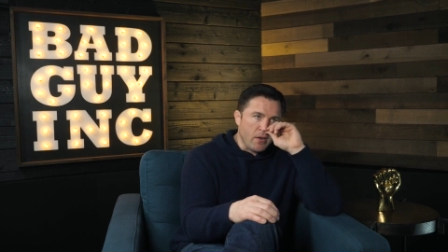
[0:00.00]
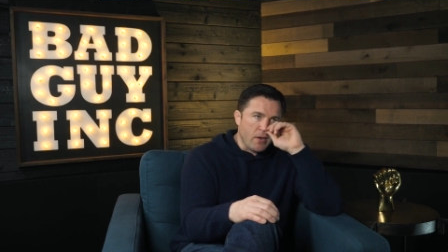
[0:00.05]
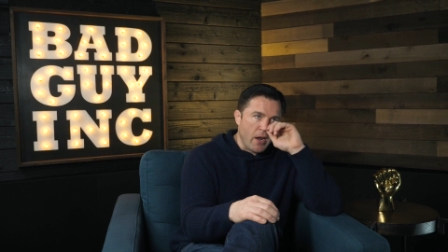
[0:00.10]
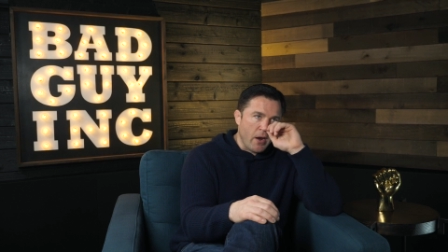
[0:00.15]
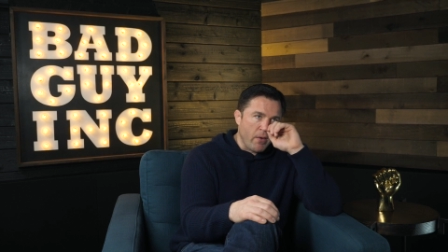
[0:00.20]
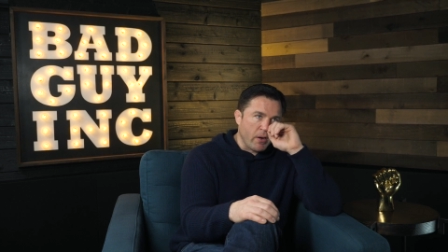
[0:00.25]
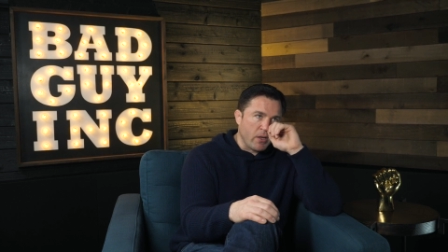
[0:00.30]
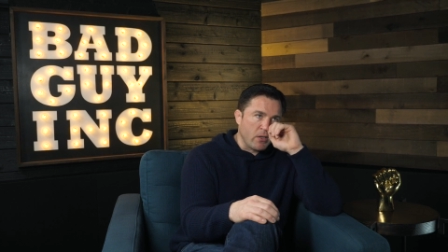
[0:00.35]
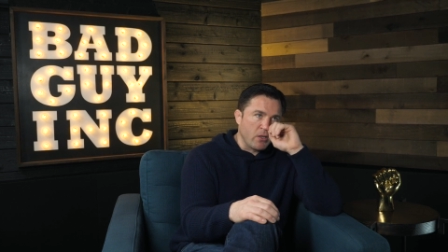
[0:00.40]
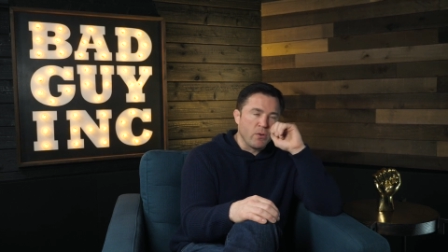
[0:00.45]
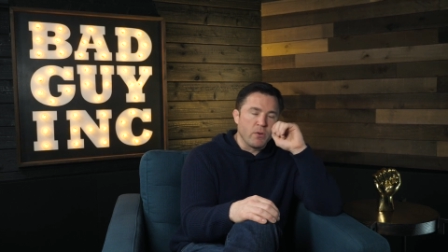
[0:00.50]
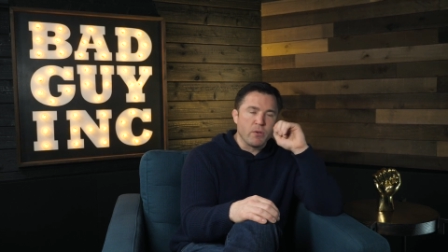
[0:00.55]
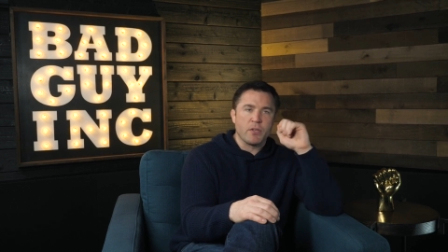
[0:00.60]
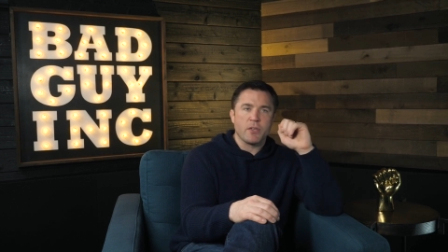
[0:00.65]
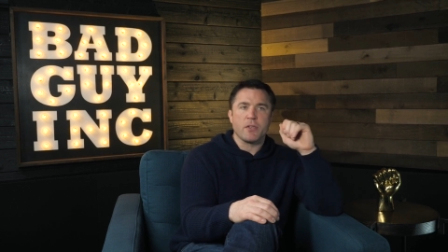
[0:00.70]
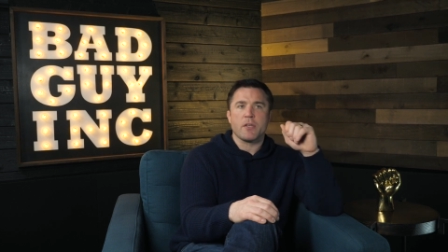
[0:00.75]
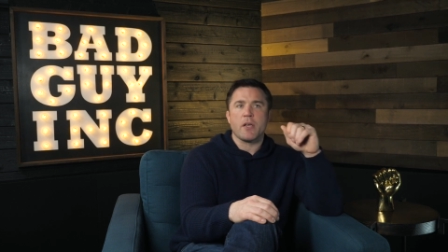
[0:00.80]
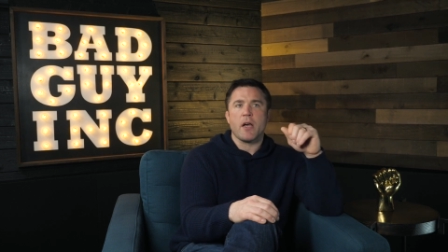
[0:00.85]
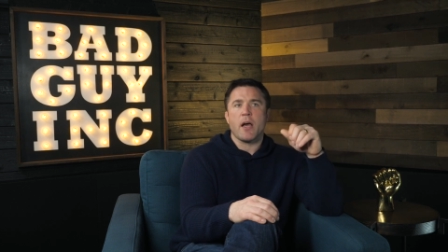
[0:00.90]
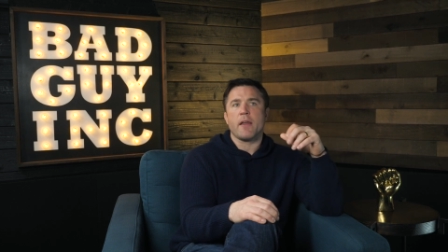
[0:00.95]
Derrick
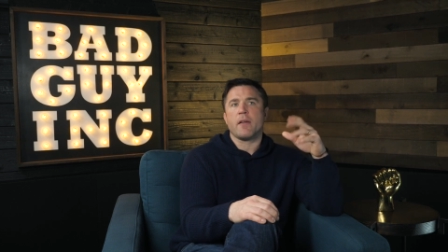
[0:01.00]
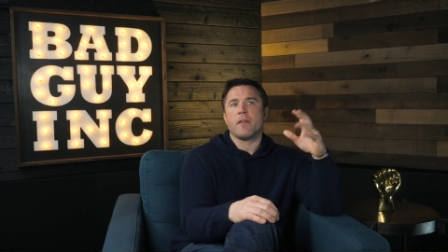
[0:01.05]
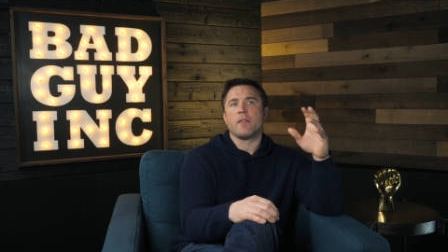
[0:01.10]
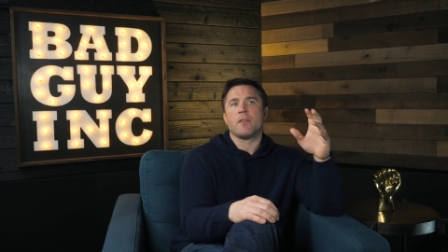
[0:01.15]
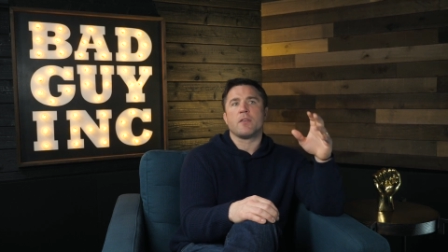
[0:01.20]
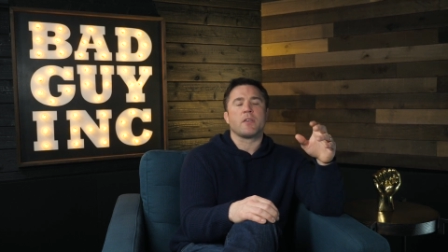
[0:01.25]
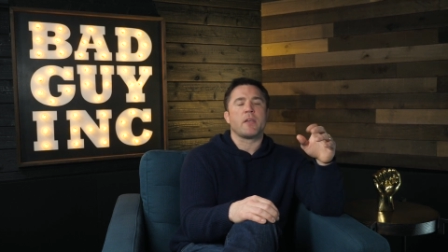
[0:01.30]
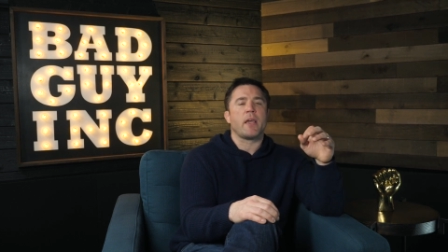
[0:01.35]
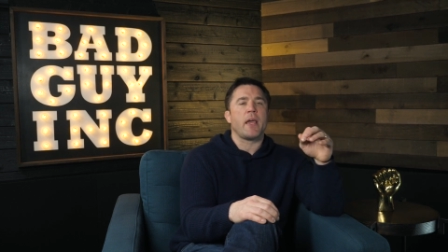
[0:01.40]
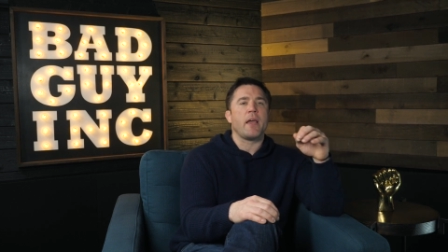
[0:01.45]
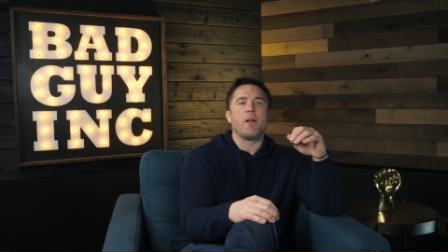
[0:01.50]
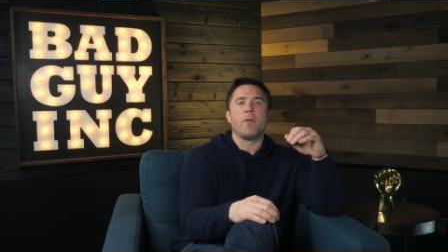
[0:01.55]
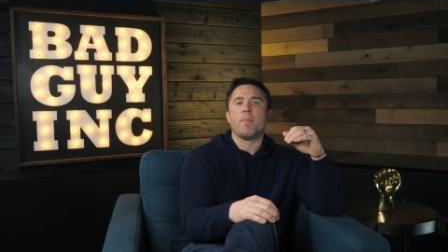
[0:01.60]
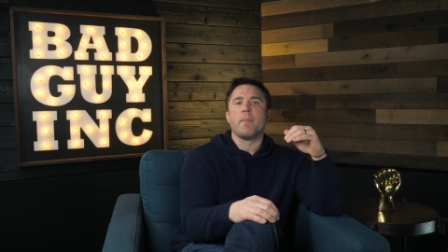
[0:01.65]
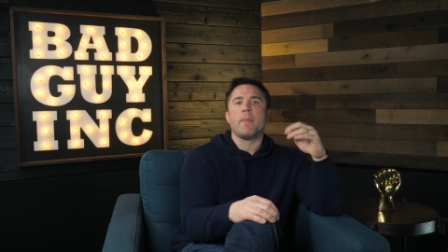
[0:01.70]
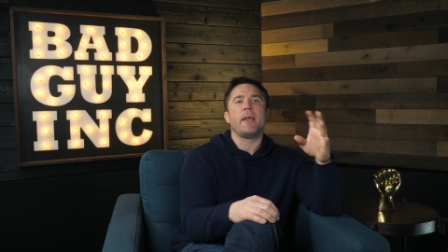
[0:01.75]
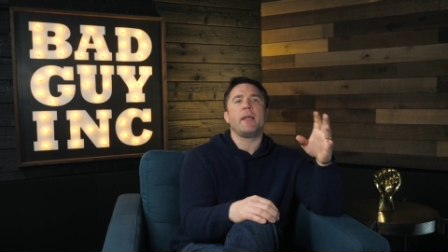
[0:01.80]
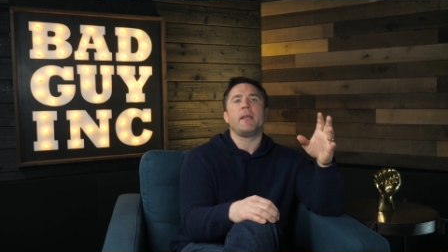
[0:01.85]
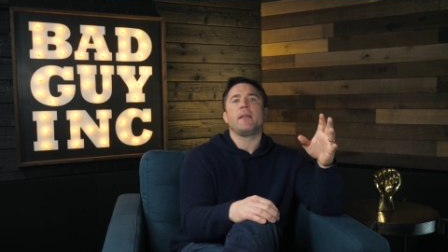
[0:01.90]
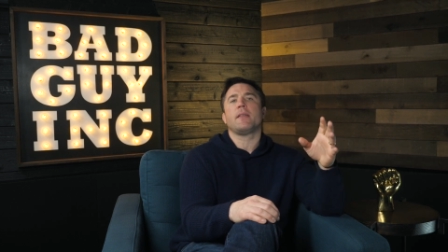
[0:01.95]
Lewis has gotten on the scale
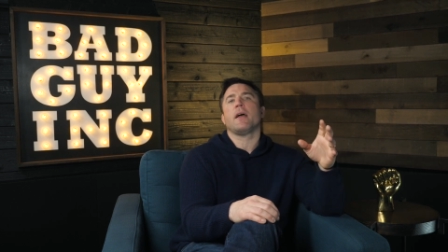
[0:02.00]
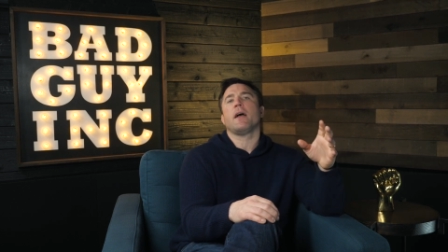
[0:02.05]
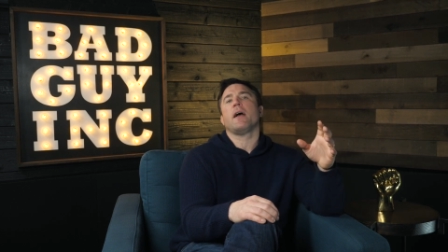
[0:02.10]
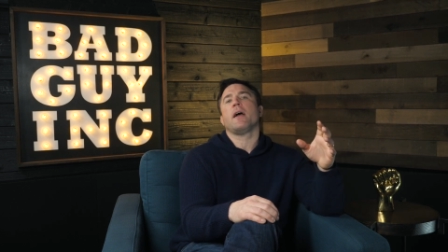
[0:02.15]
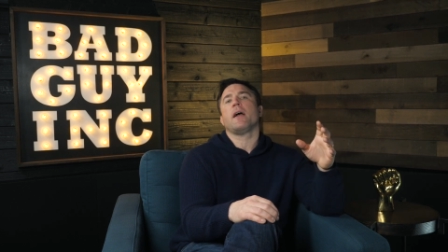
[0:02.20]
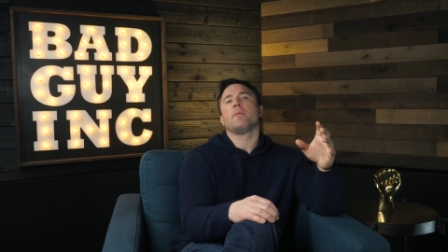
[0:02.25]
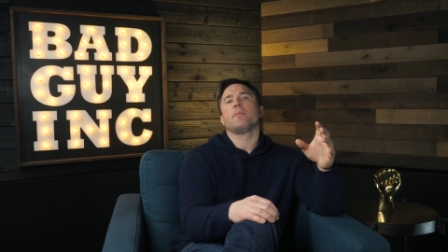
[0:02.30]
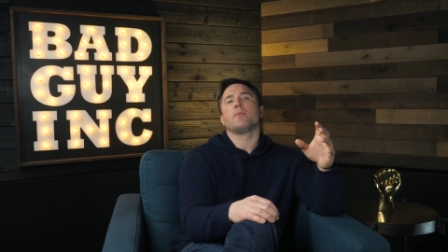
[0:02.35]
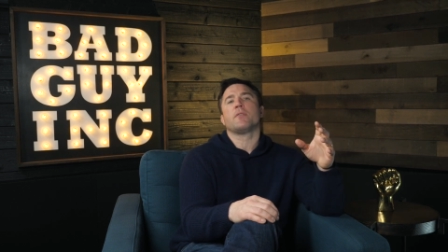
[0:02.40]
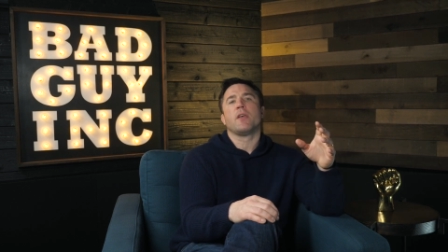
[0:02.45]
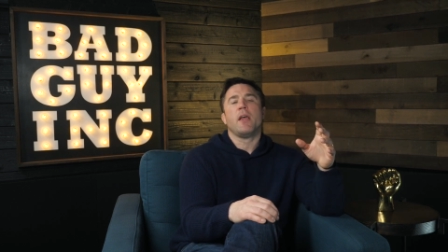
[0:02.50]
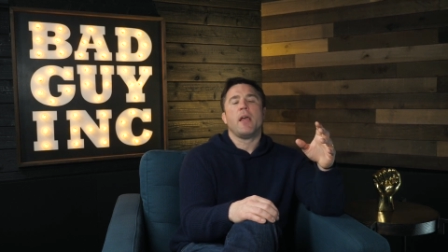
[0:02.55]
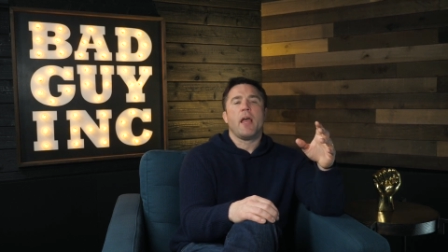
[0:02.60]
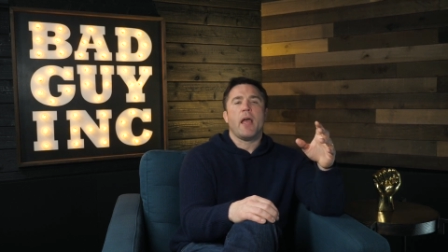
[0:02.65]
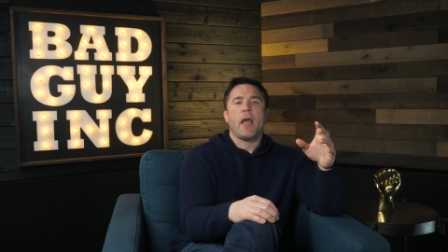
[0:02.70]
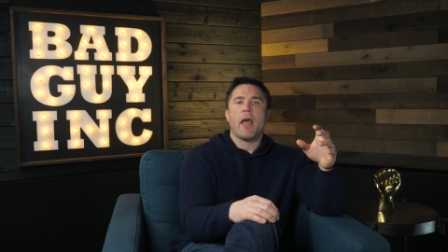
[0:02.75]
many times